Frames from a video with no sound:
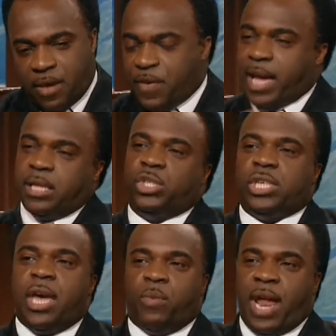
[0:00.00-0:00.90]
If I can
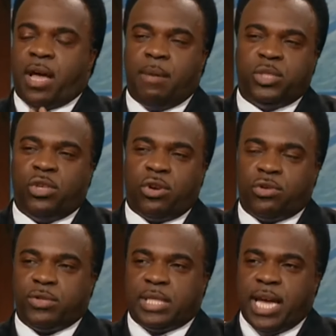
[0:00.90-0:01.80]
say, when I come to your
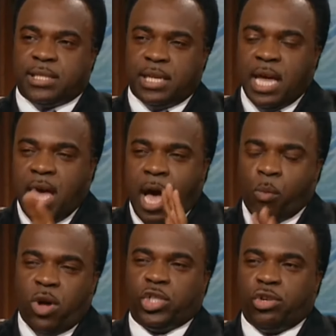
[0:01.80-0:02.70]
crusades and I
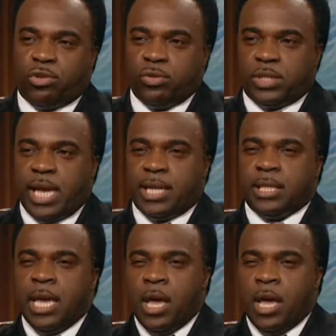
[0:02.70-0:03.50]
watch your crusades,